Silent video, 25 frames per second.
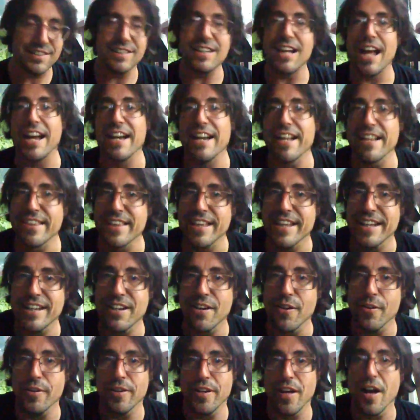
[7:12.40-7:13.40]
kind of thing
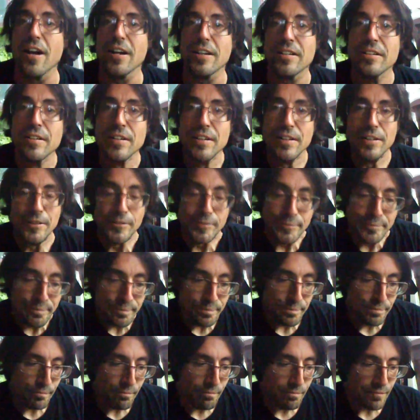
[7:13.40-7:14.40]
going on.
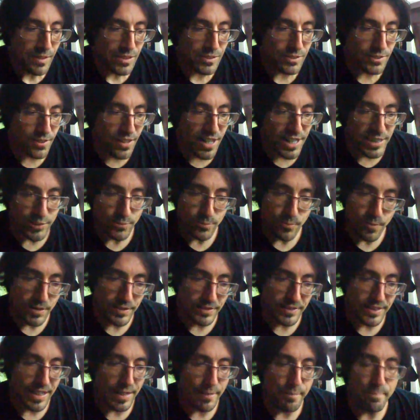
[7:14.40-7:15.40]
So that's
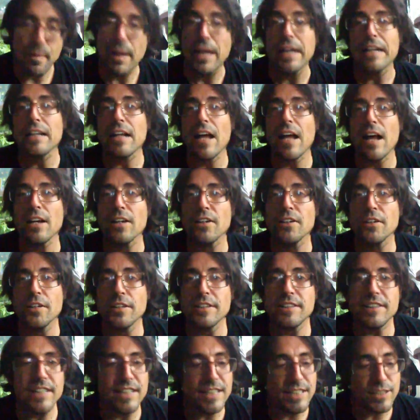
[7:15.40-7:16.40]
one thing. But a
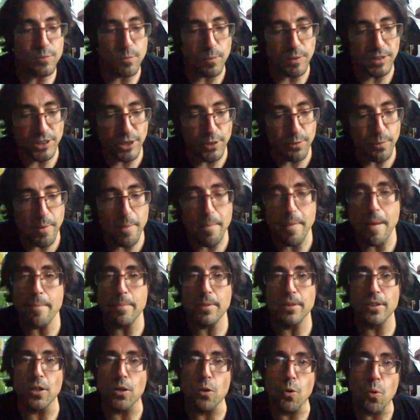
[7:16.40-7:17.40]
good thing is once you
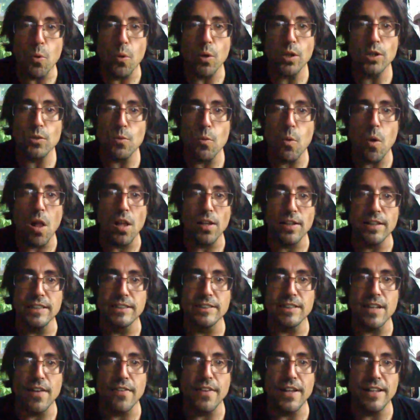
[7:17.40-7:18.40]
remember the chord
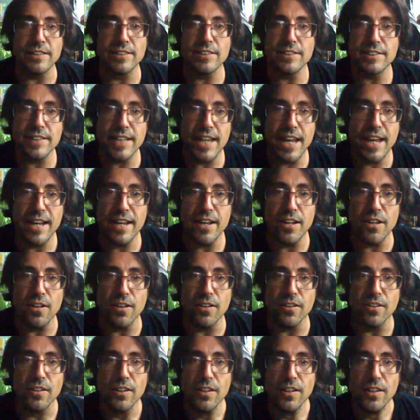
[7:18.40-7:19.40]
qualities, now that
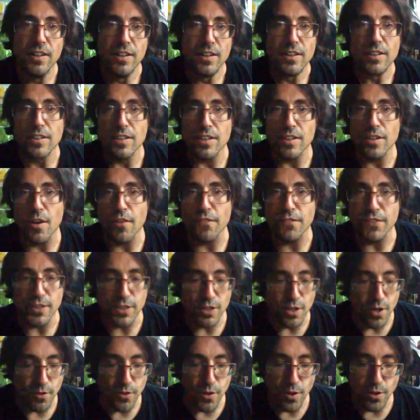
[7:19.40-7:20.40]
scale, you know, if you
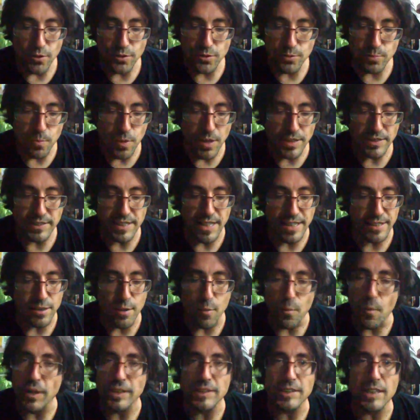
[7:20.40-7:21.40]
know those ones that
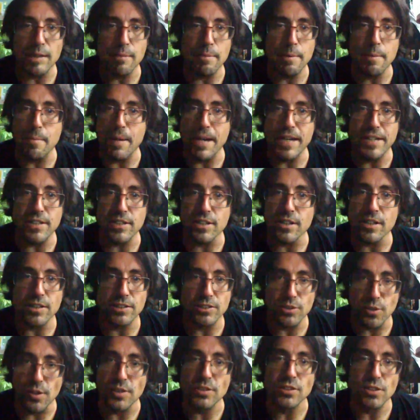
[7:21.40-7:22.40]
the one's going to be
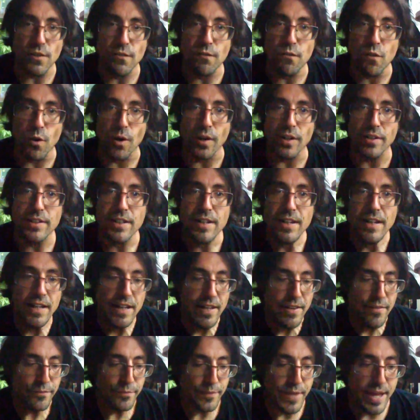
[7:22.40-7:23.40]
major, so on and so forth,
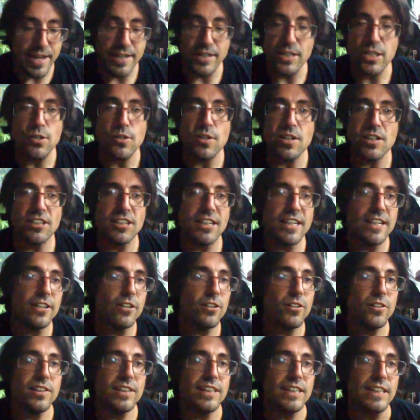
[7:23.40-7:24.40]
then you can
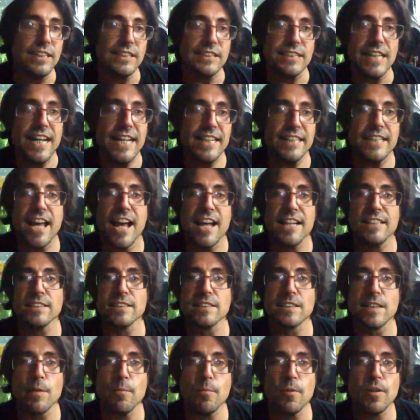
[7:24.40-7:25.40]
literally take that
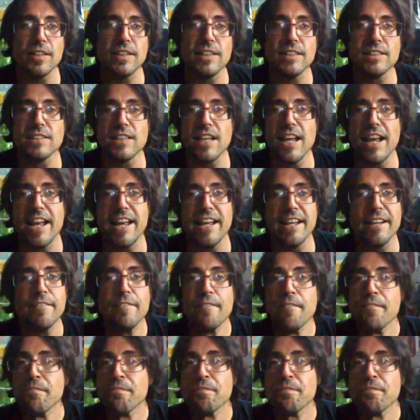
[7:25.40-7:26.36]
and someone could say,